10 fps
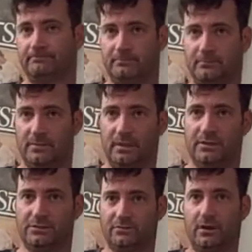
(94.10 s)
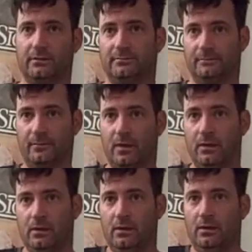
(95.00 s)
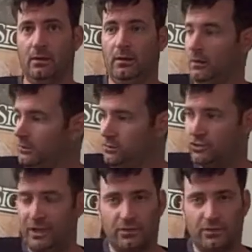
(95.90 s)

So you can change the receptacle itself and just leave it.